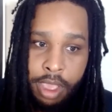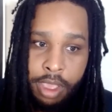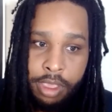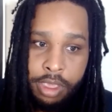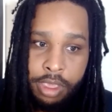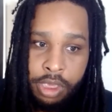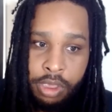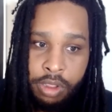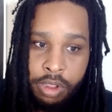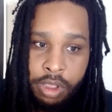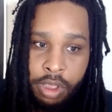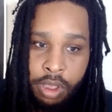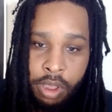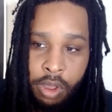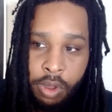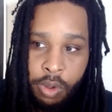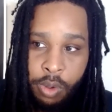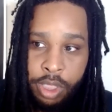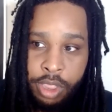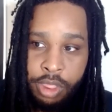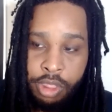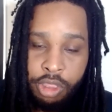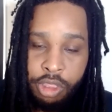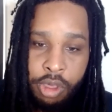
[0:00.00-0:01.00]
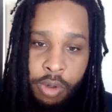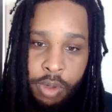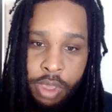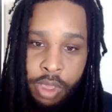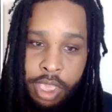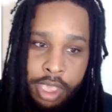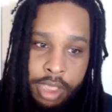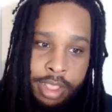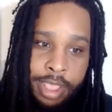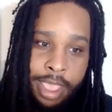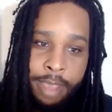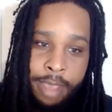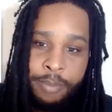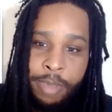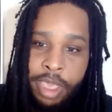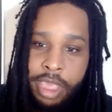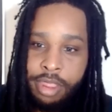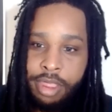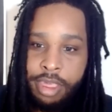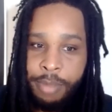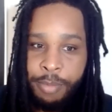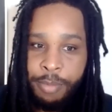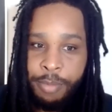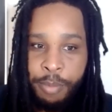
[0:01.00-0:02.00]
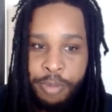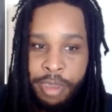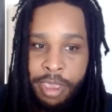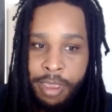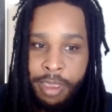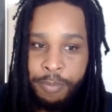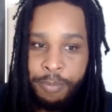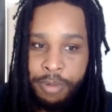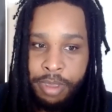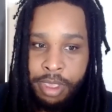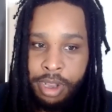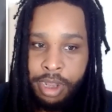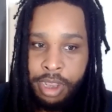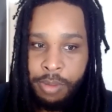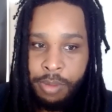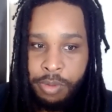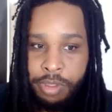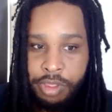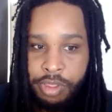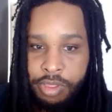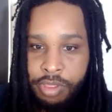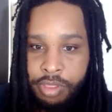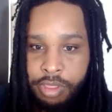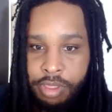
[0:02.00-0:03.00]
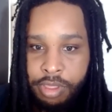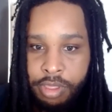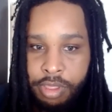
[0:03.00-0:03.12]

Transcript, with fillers: you know, and so he, that makes him a pimp and he was,